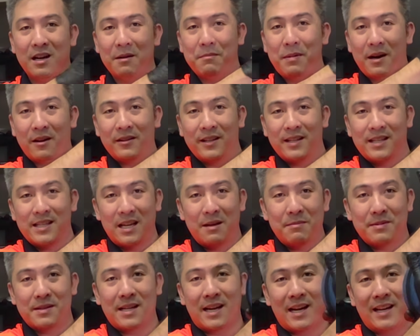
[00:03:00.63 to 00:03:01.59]
about the
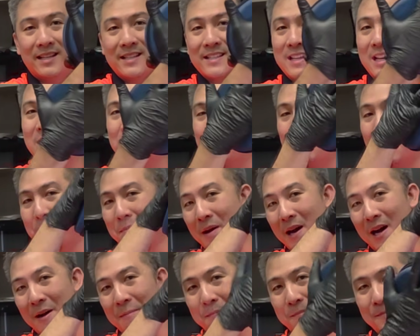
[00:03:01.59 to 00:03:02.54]
same size as my
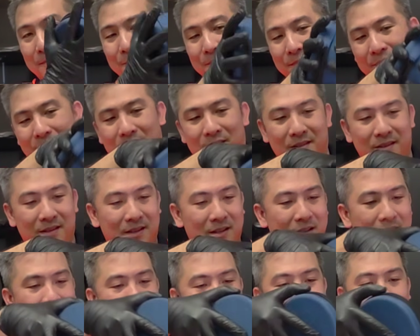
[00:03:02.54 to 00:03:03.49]
palm,
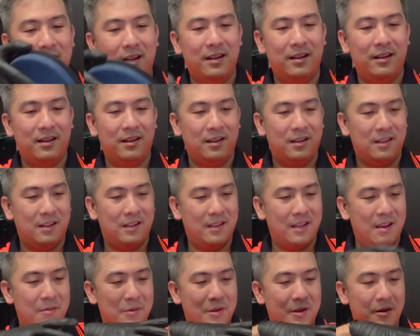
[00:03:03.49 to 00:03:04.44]
right?
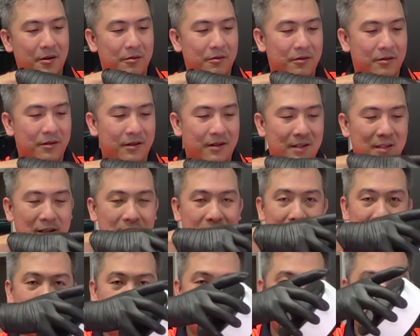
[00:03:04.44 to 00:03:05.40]
There we go.
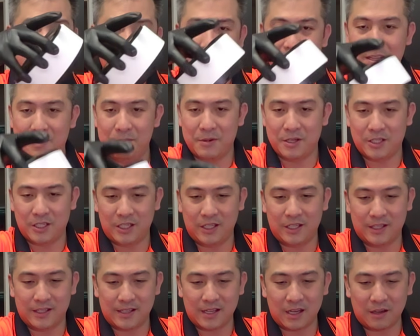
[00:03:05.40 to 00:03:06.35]
This is the
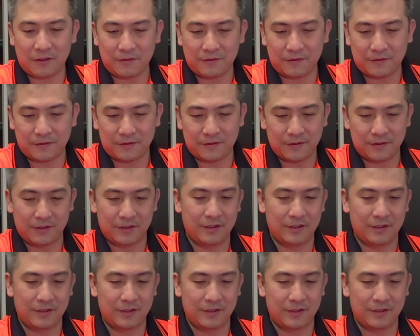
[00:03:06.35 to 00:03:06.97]
machine itself.